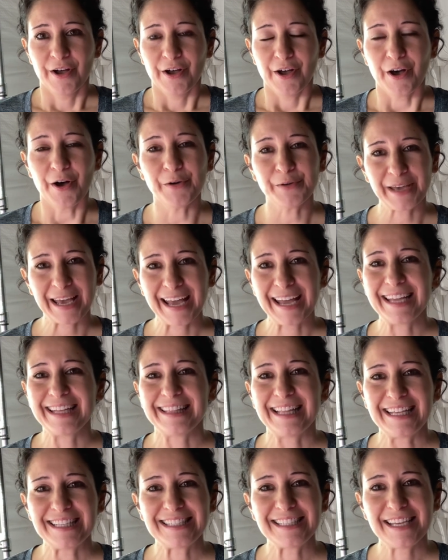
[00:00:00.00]
Okay,
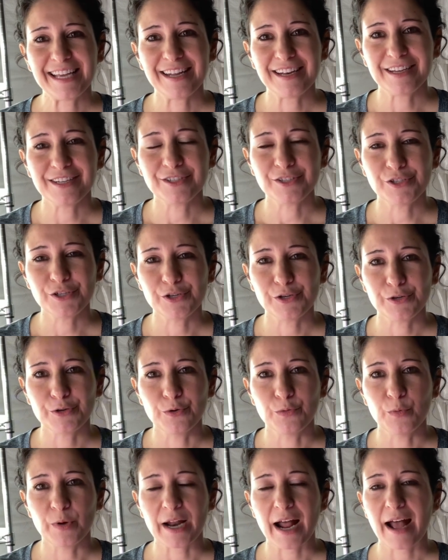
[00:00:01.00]
let's get
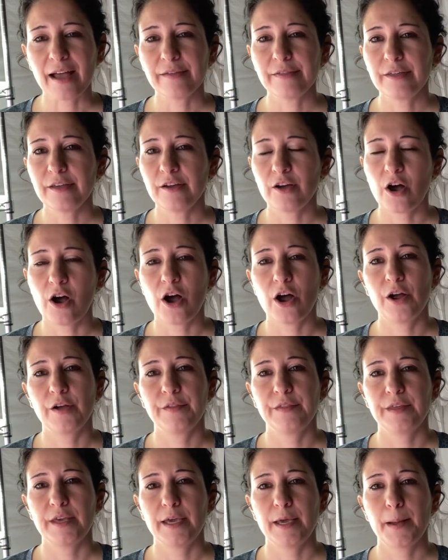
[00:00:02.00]
into what I think
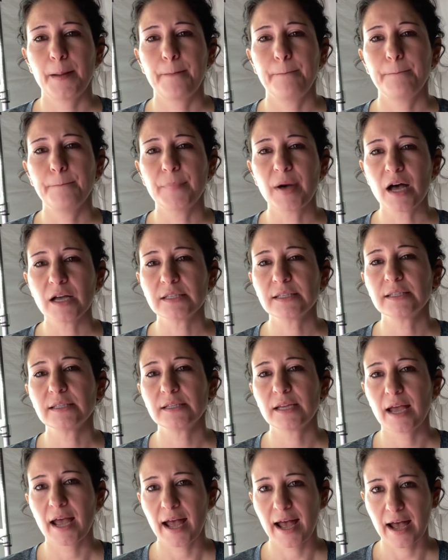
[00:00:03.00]
are the
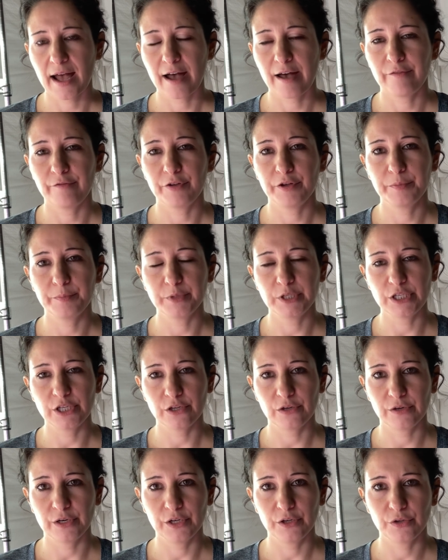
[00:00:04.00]
must-have
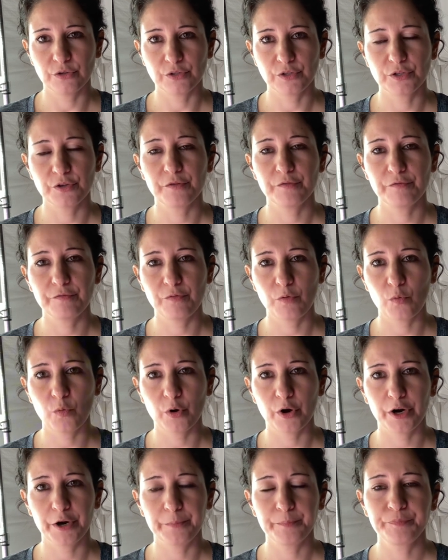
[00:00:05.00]
materials
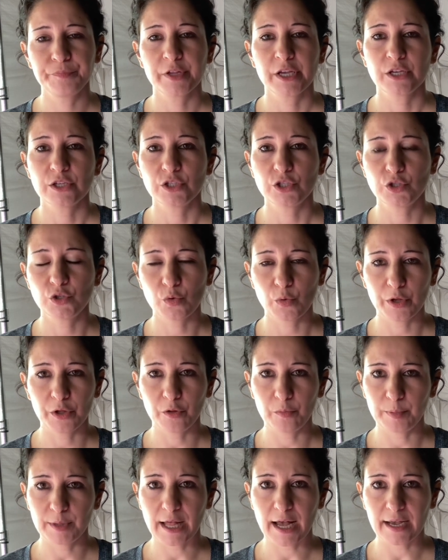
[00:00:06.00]
for
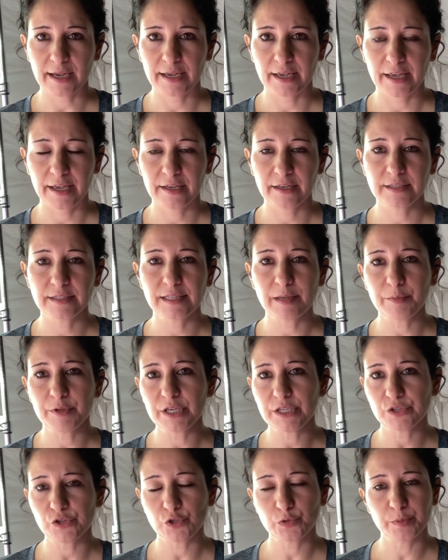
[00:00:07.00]
soil blocking. Some of
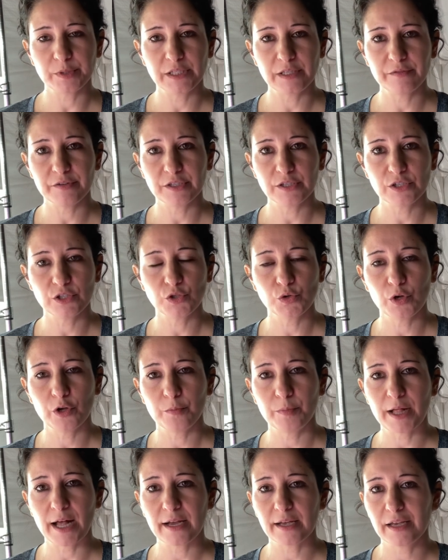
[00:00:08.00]
these are specific to
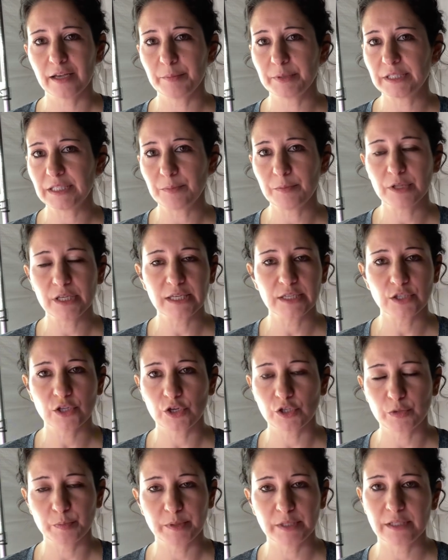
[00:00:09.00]
soil blocking, but some of these
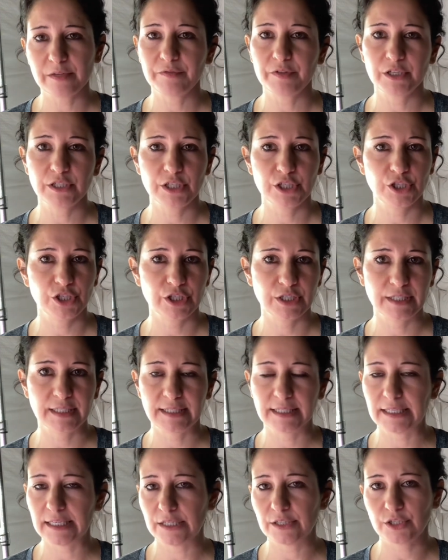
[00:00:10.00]
are specific to
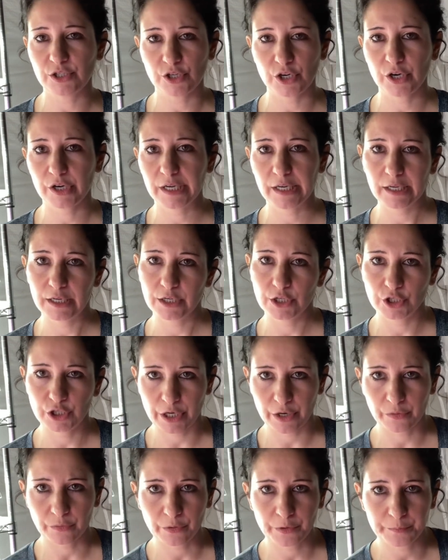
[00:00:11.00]
just seed starting in
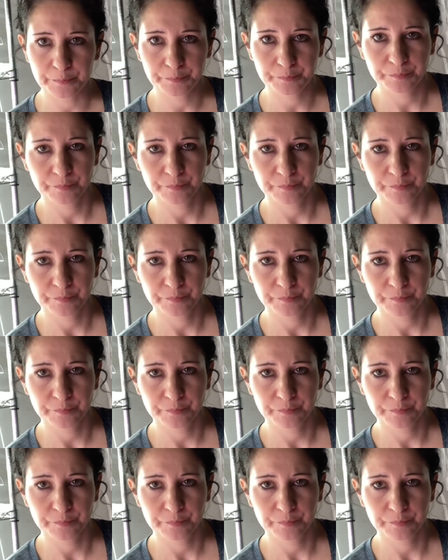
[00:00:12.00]
general.